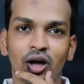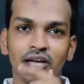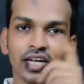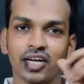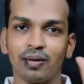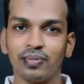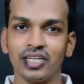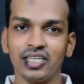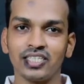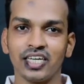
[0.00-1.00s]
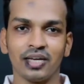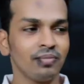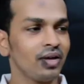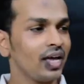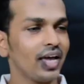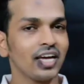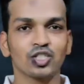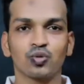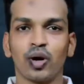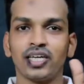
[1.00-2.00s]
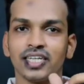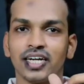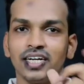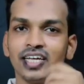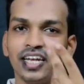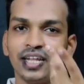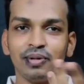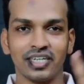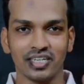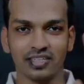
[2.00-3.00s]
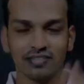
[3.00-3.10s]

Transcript: in a company's name XYZ Limited.